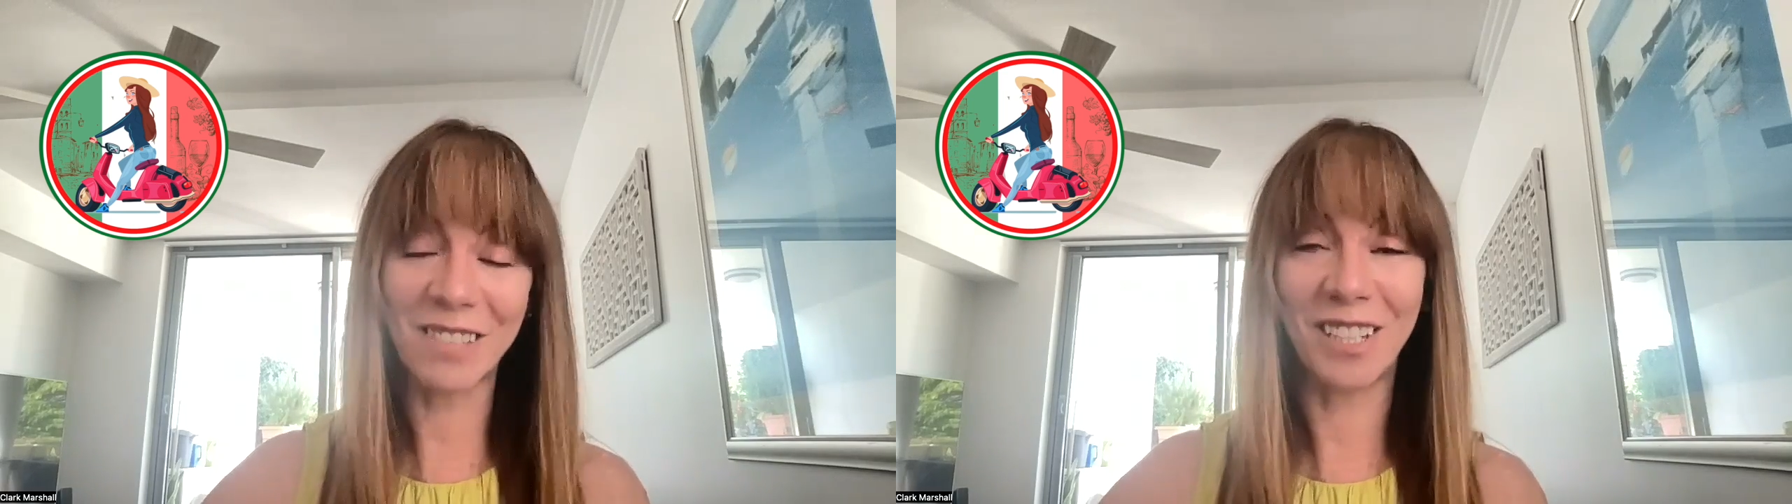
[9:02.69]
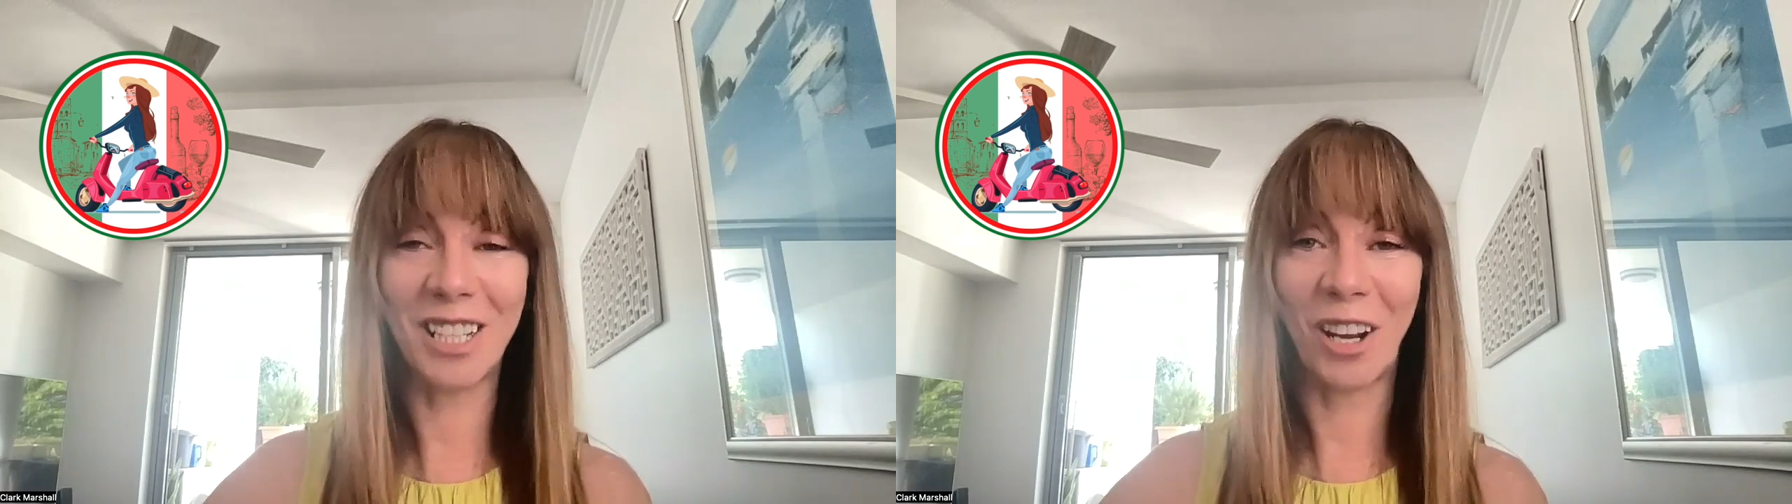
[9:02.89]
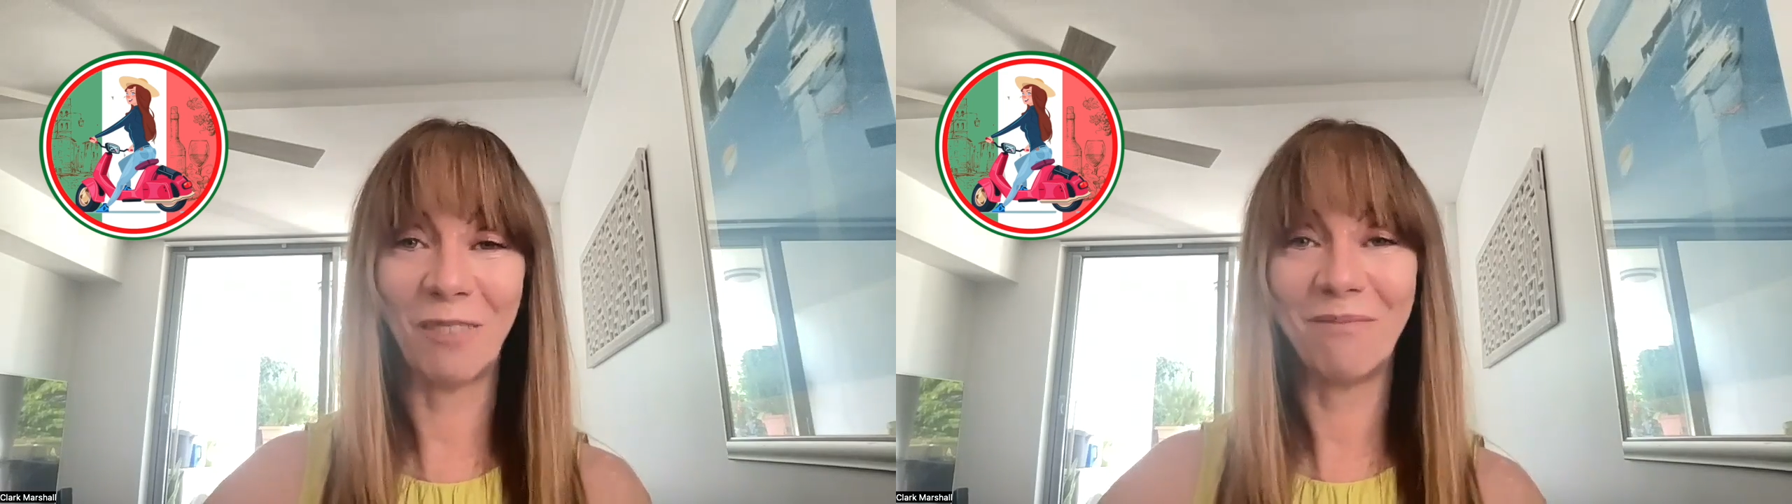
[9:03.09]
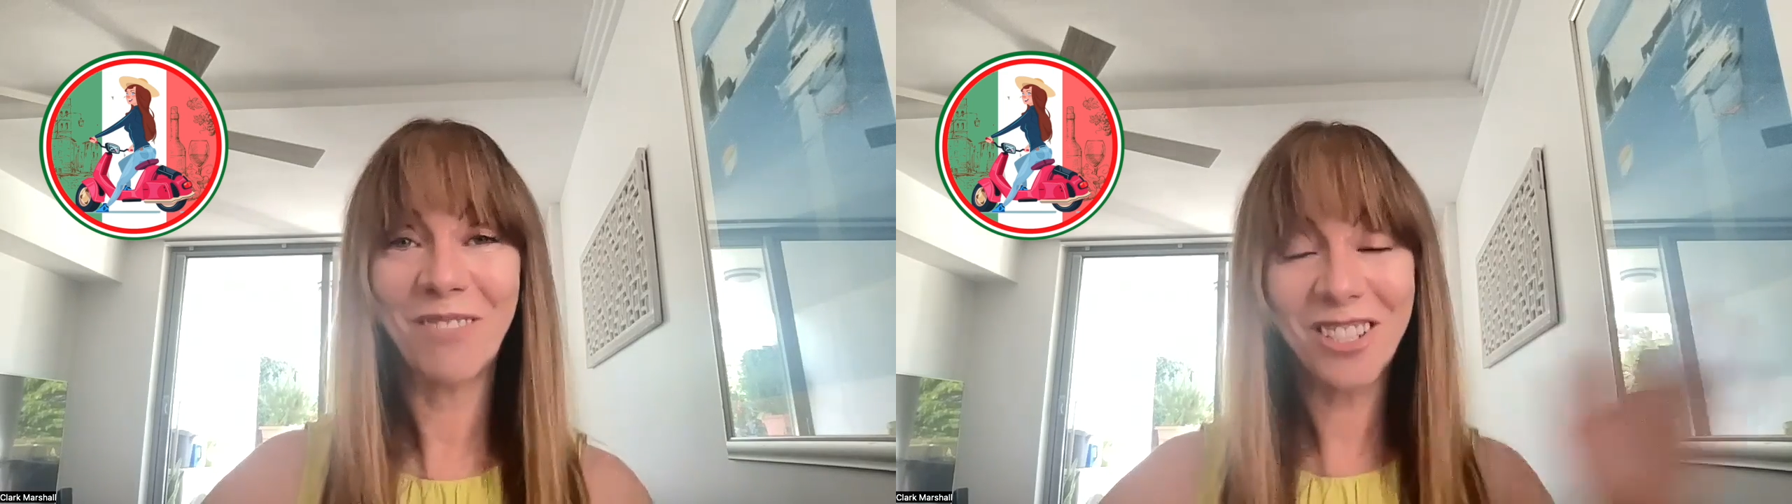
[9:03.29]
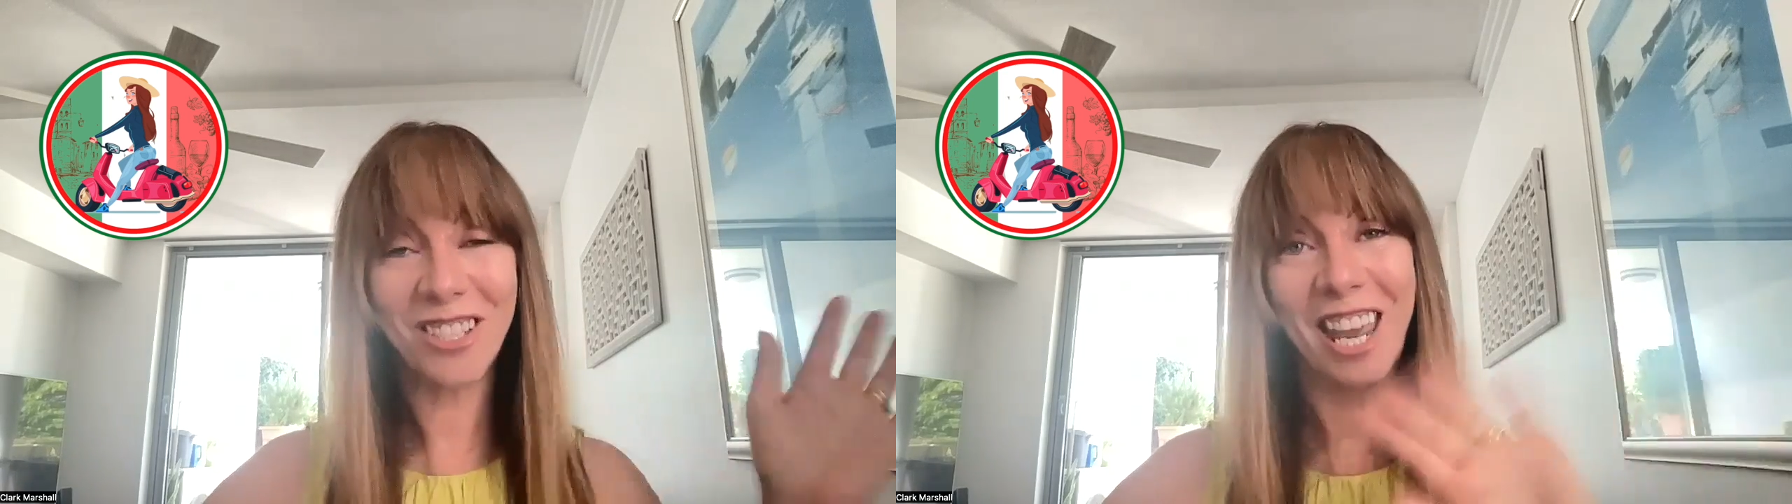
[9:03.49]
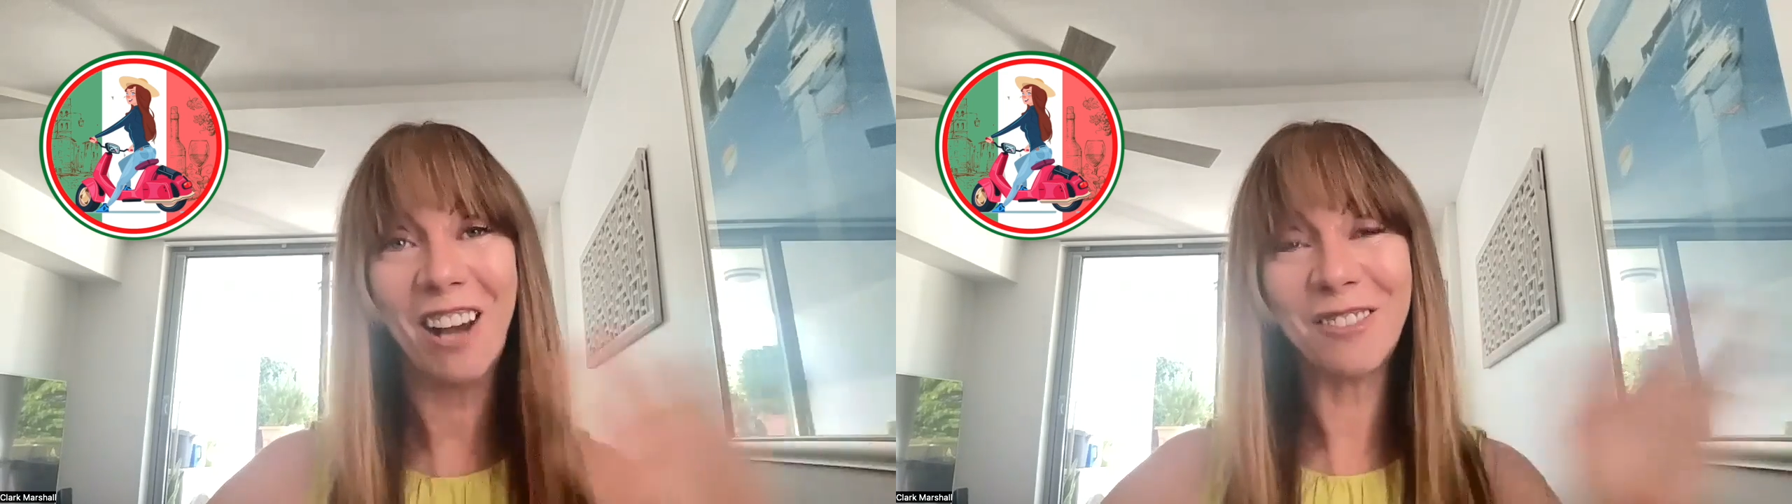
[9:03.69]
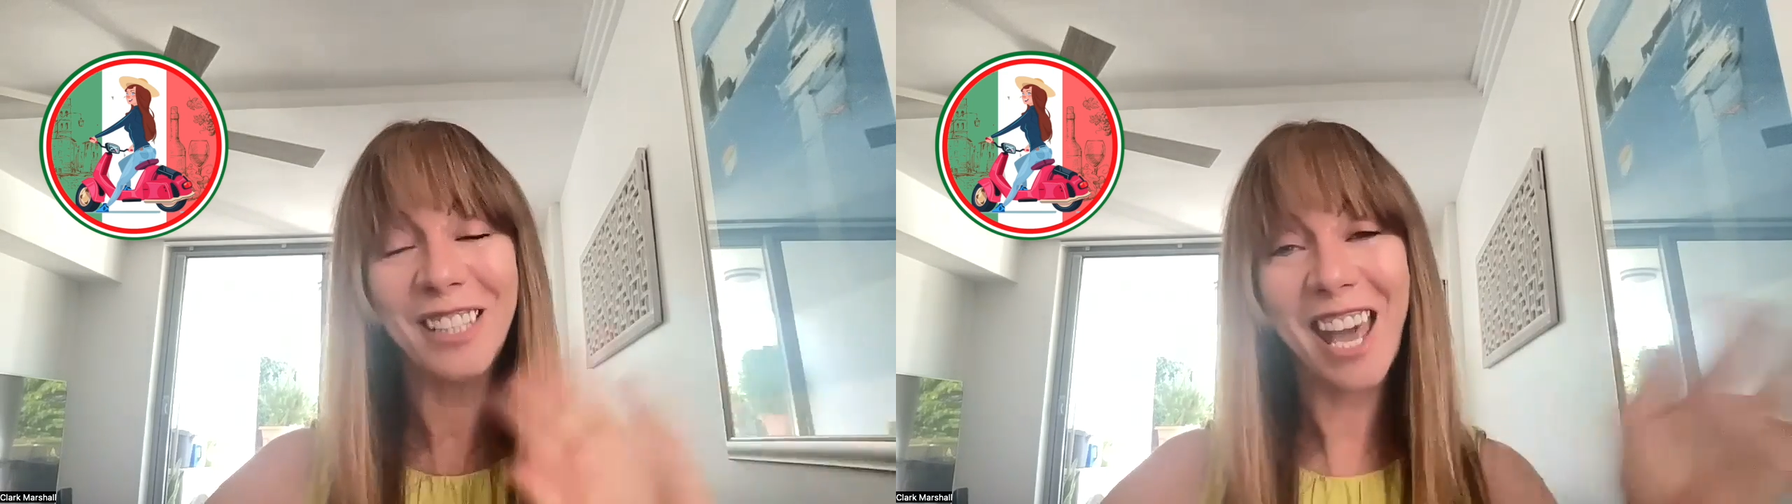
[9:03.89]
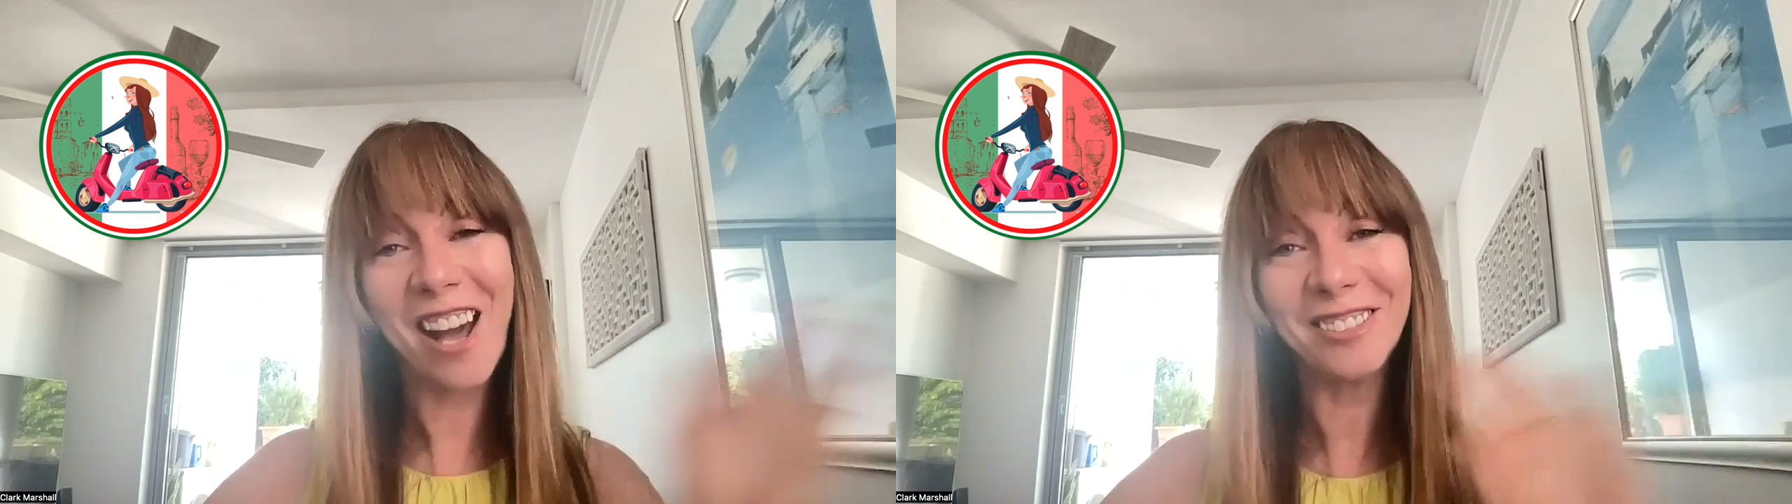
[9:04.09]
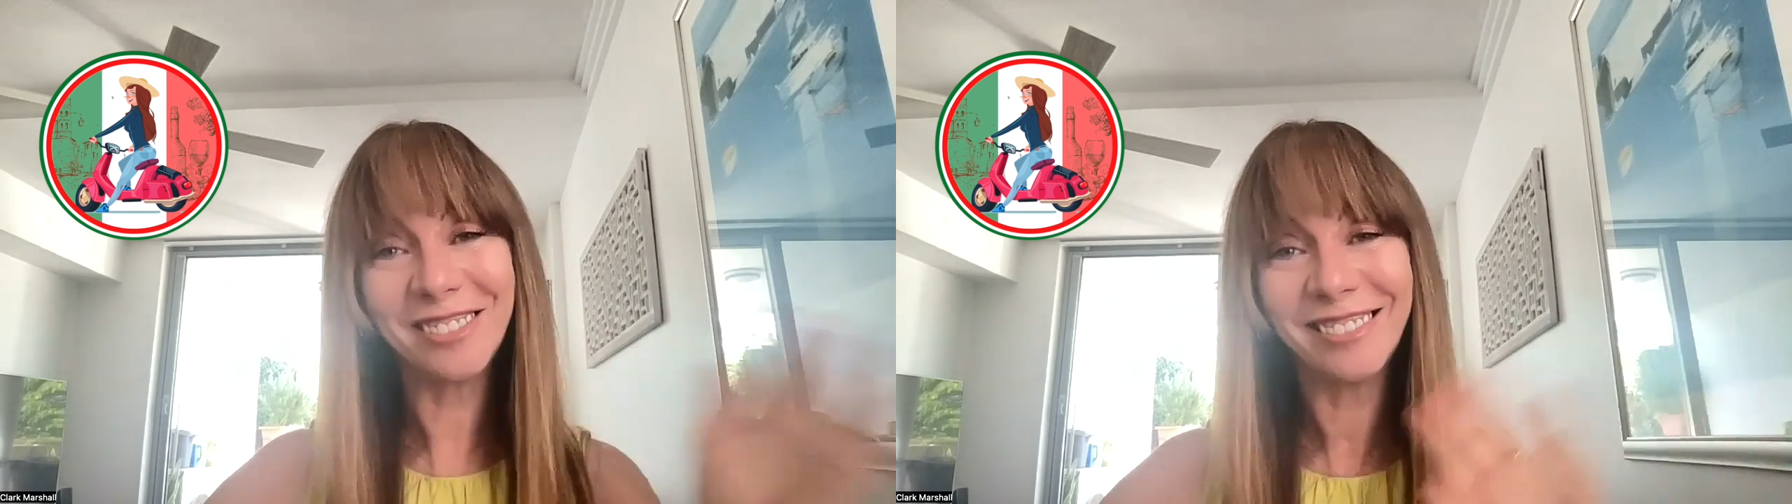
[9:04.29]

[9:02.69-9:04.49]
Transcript: video. Ciao for now.